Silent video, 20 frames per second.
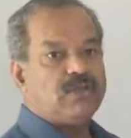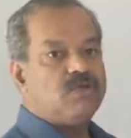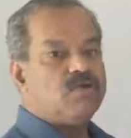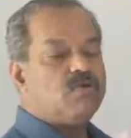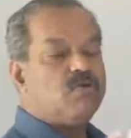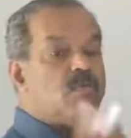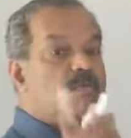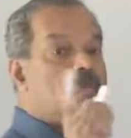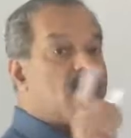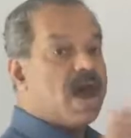you
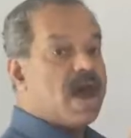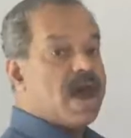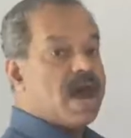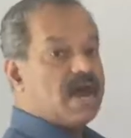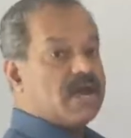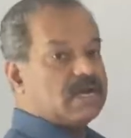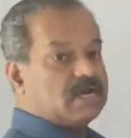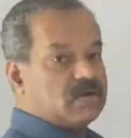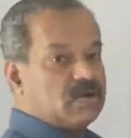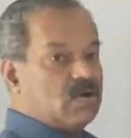
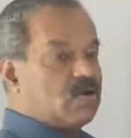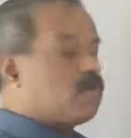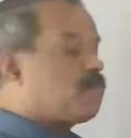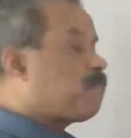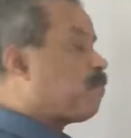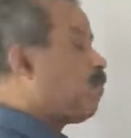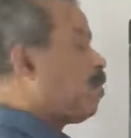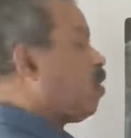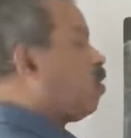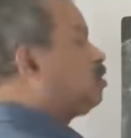mark or
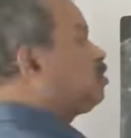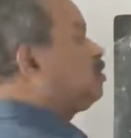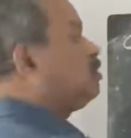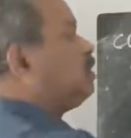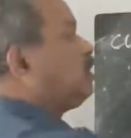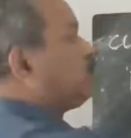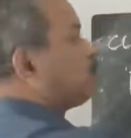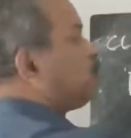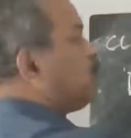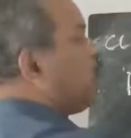plot
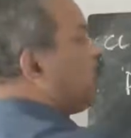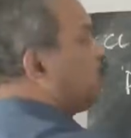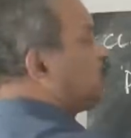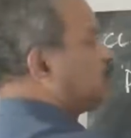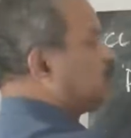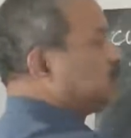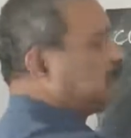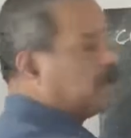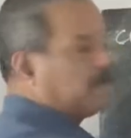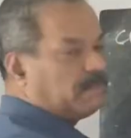these points
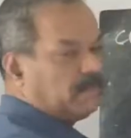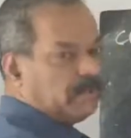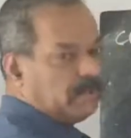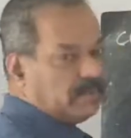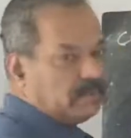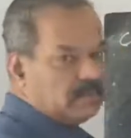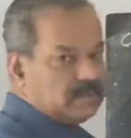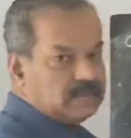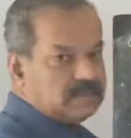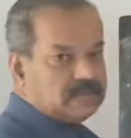in the
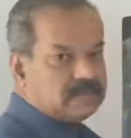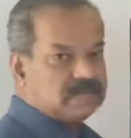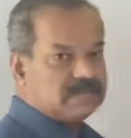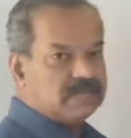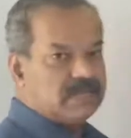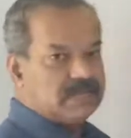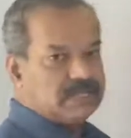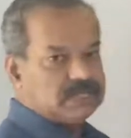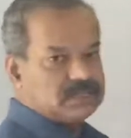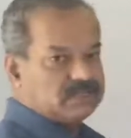plane?
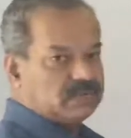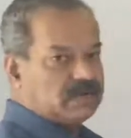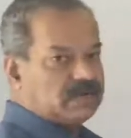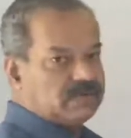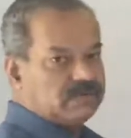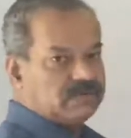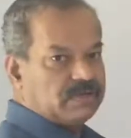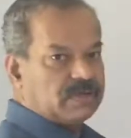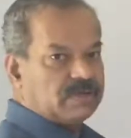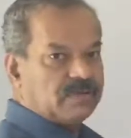That is what
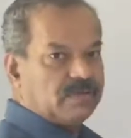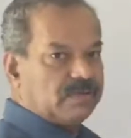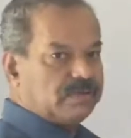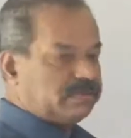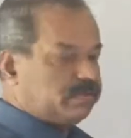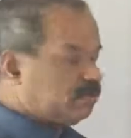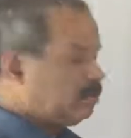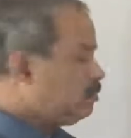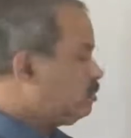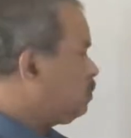we are
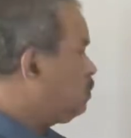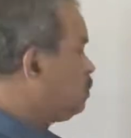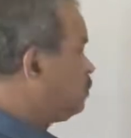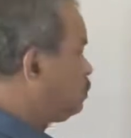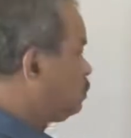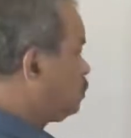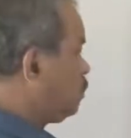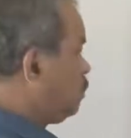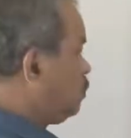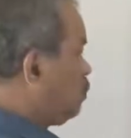going to
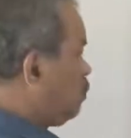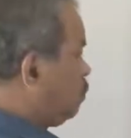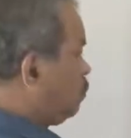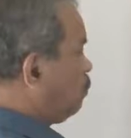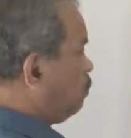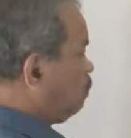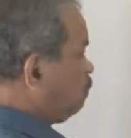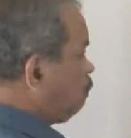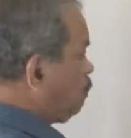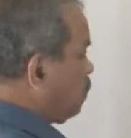see now.
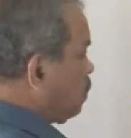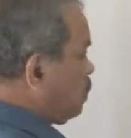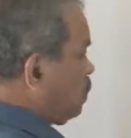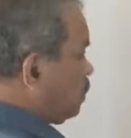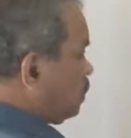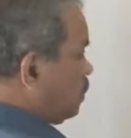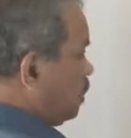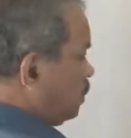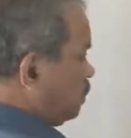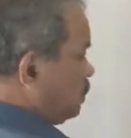
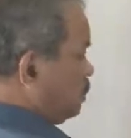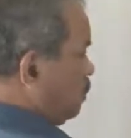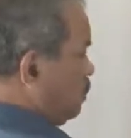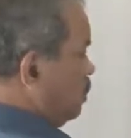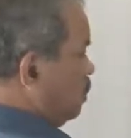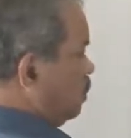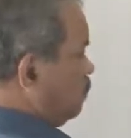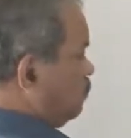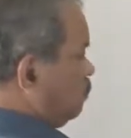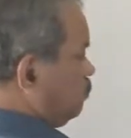
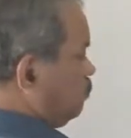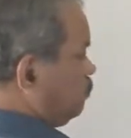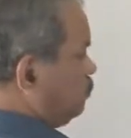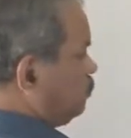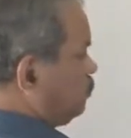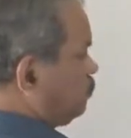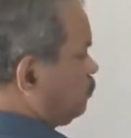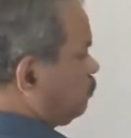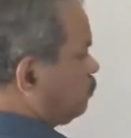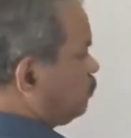Consider
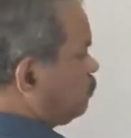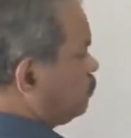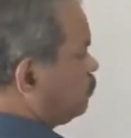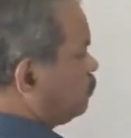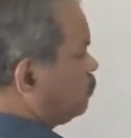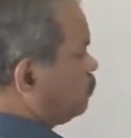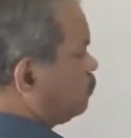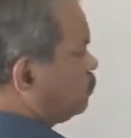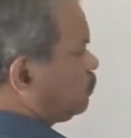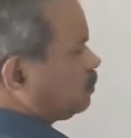
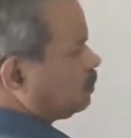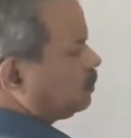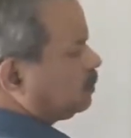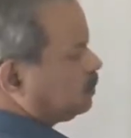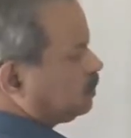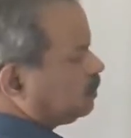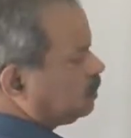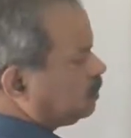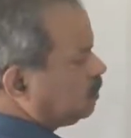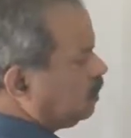
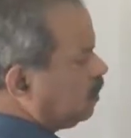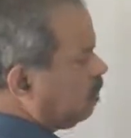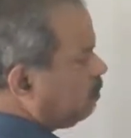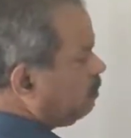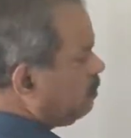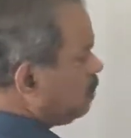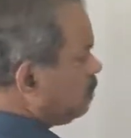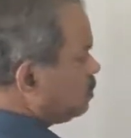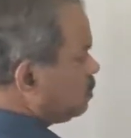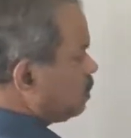
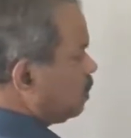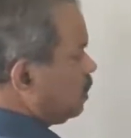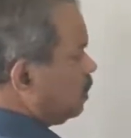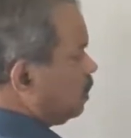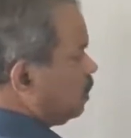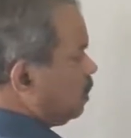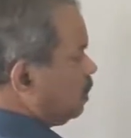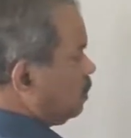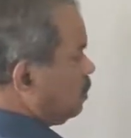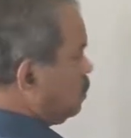numbers
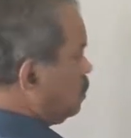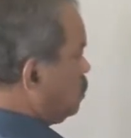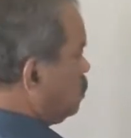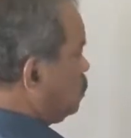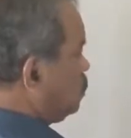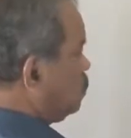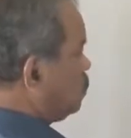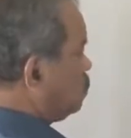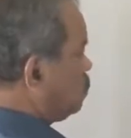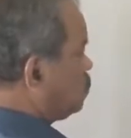
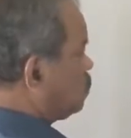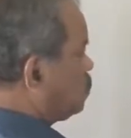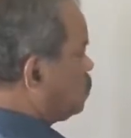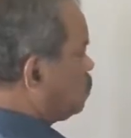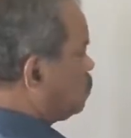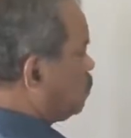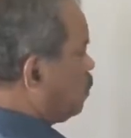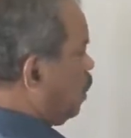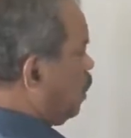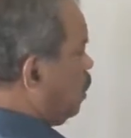
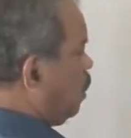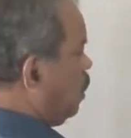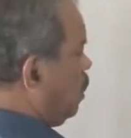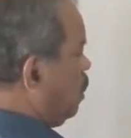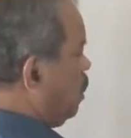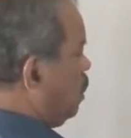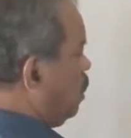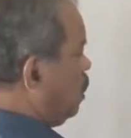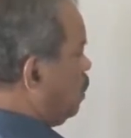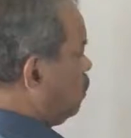3,
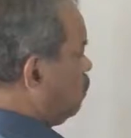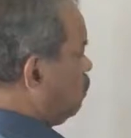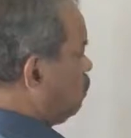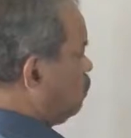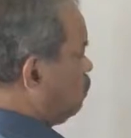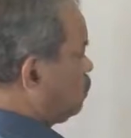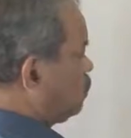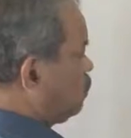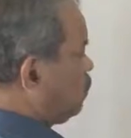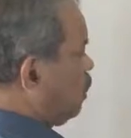
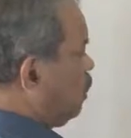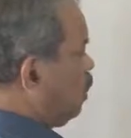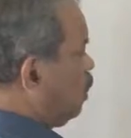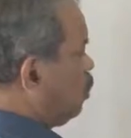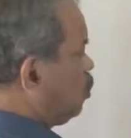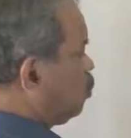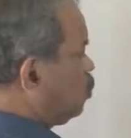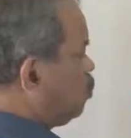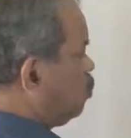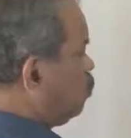
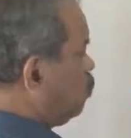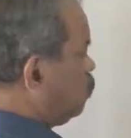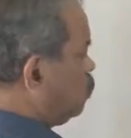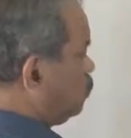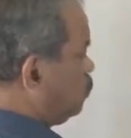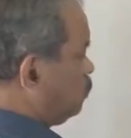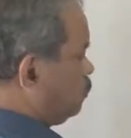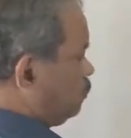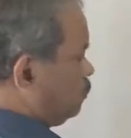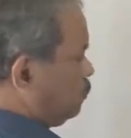2,
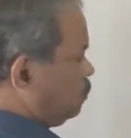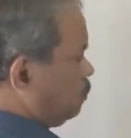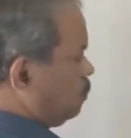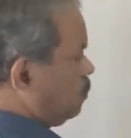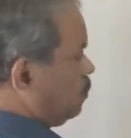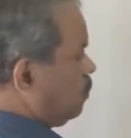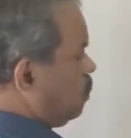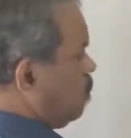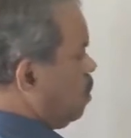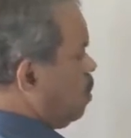
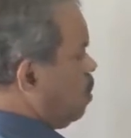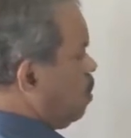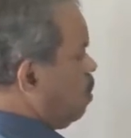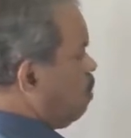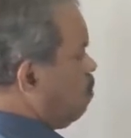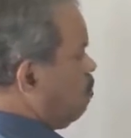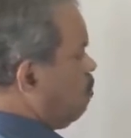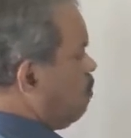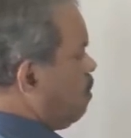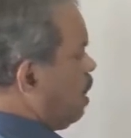
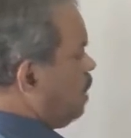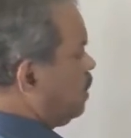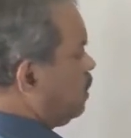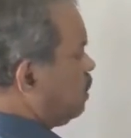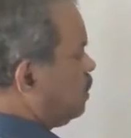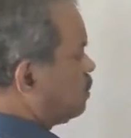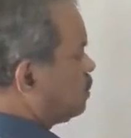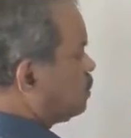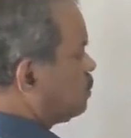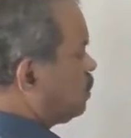
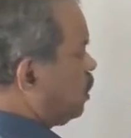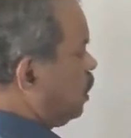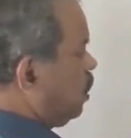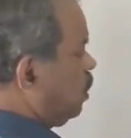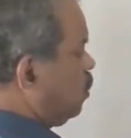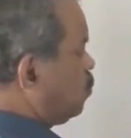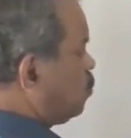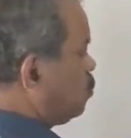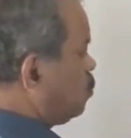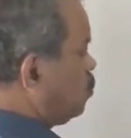minus
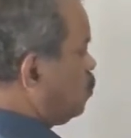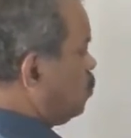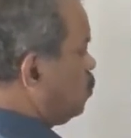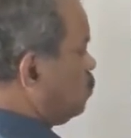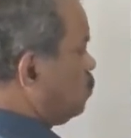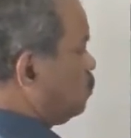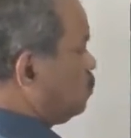3, 2.